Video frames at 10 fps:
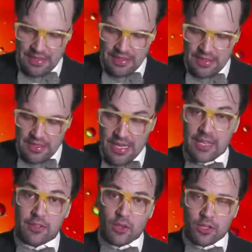I have
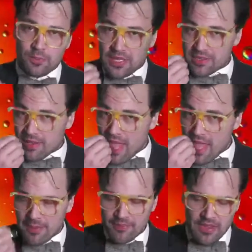an art piece
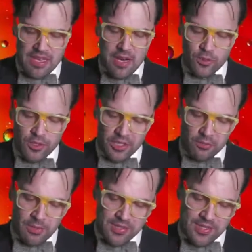that I'm working on
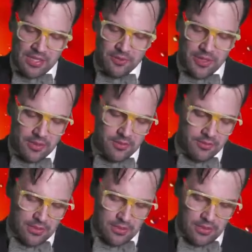myself here.
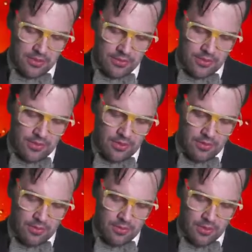
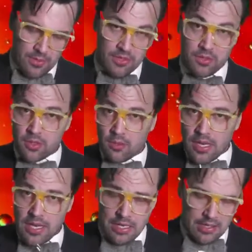So, I mean, you go
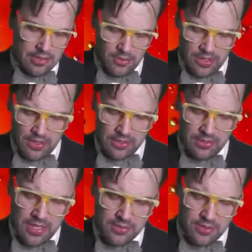ahead and you think and you
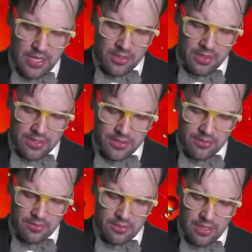answer that
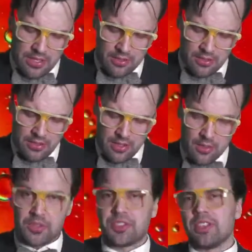question, and we'll
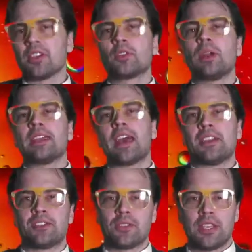see. The correct
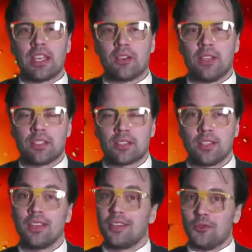answer here is
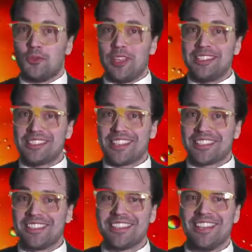
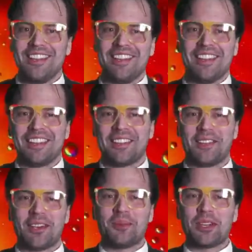Vincent.
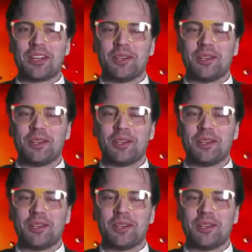There we go.